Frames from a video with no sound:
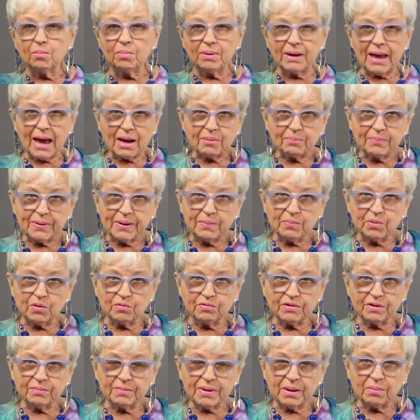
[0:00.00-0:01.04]
Black people
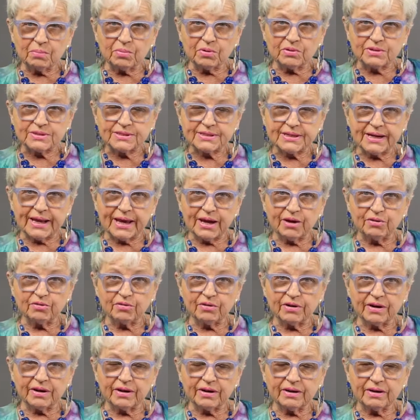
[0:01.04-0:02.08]
remember
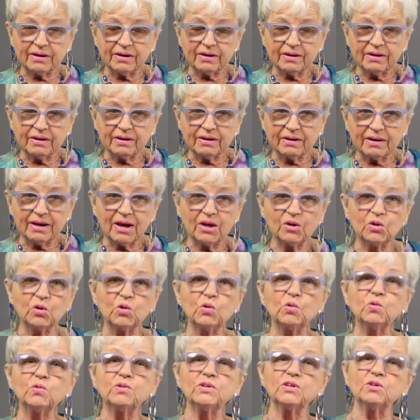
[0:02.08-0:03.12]
slavery and
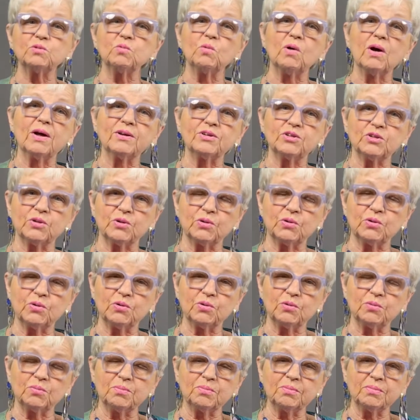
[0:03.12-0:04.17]
who did what to
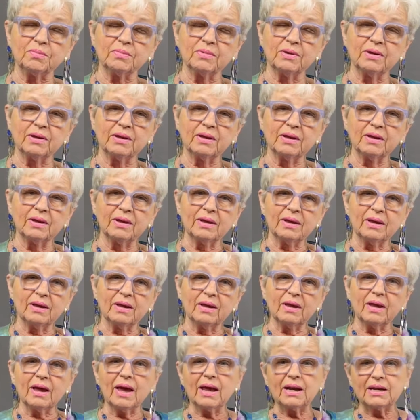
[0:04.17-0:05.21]
whom,
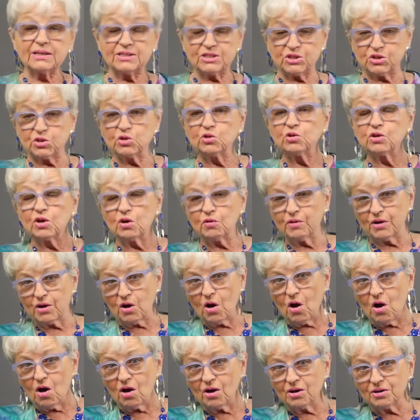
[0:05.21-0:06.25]
and it's still going
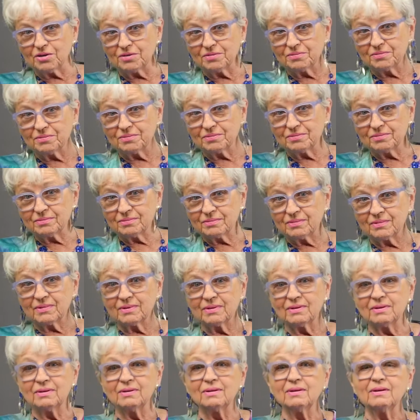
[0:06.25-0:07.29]
on.
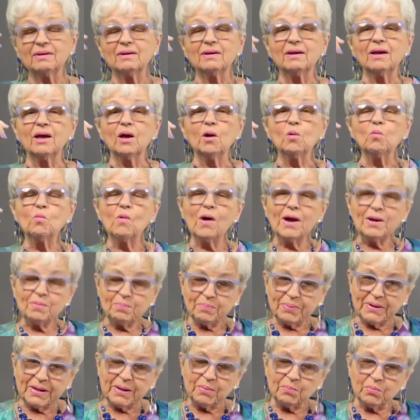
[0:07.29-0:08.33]

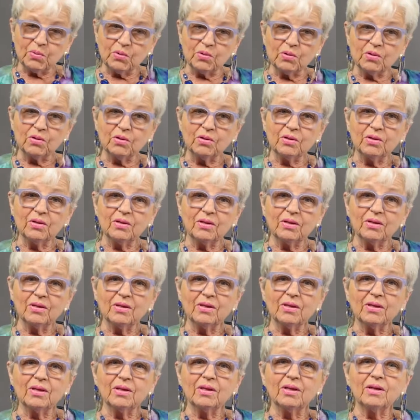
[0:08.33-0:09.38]
White people
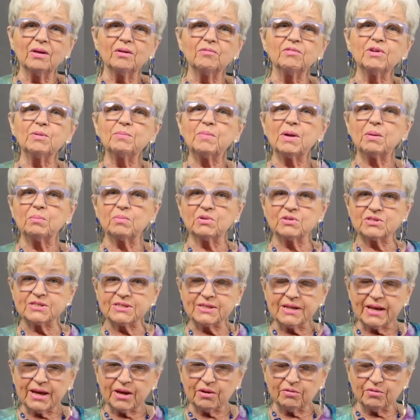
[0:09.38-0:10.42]
remember
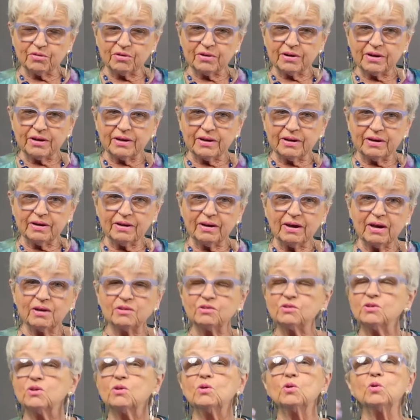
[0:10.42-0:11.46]
slavery
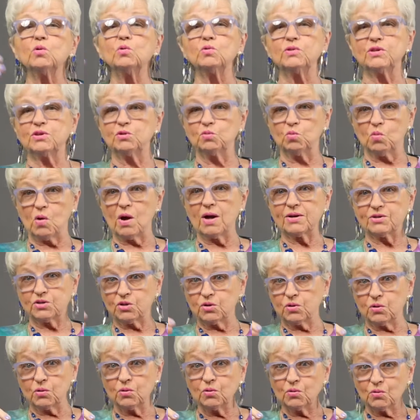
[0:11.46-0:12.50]
and who did what
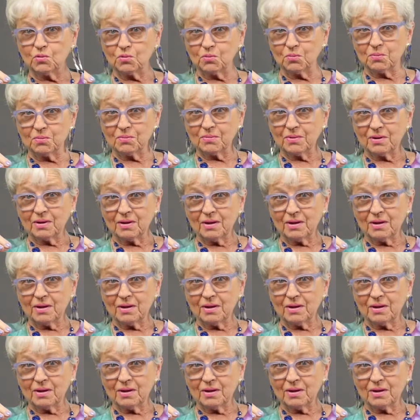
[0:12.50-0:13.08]
to whom,